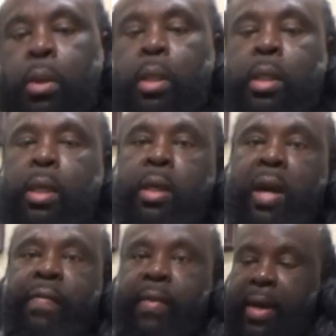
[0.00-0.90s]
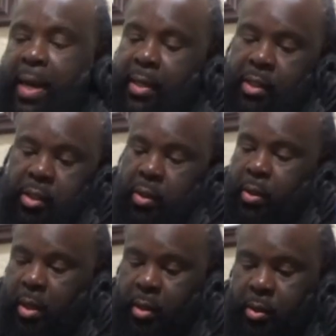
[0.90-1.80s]
And I forgot to show
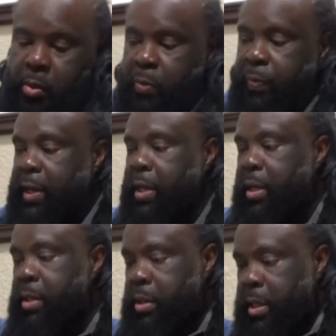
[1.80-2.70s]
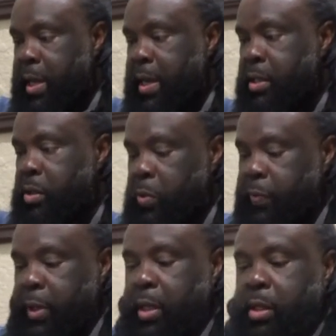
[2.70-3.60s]
y'all the two fans. It has two
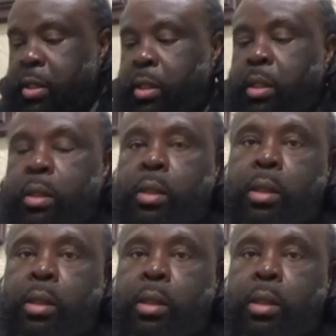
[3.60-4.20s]
fans in it,